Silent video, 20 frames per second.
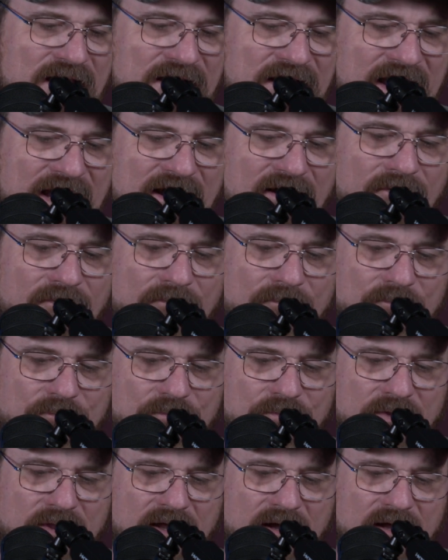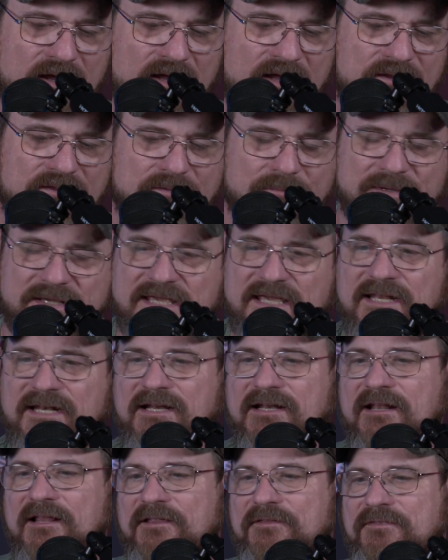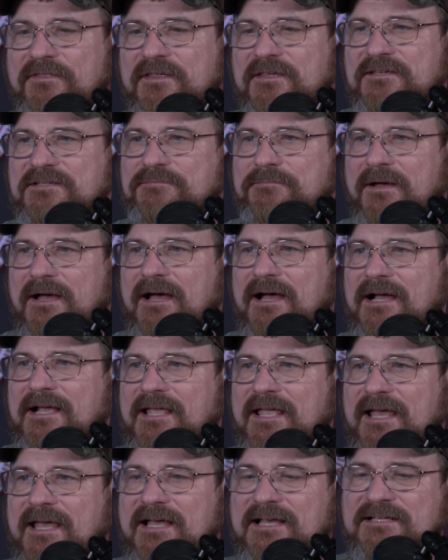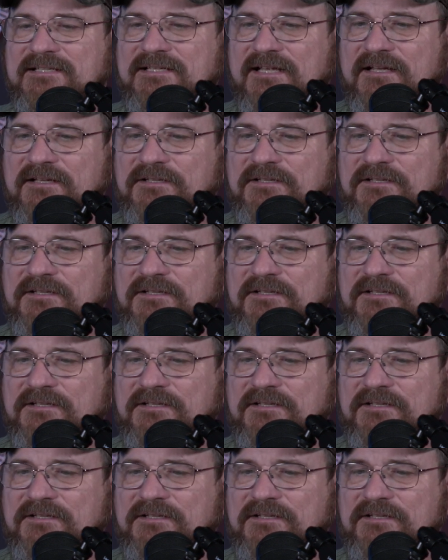Now, at the beginning of this podcast,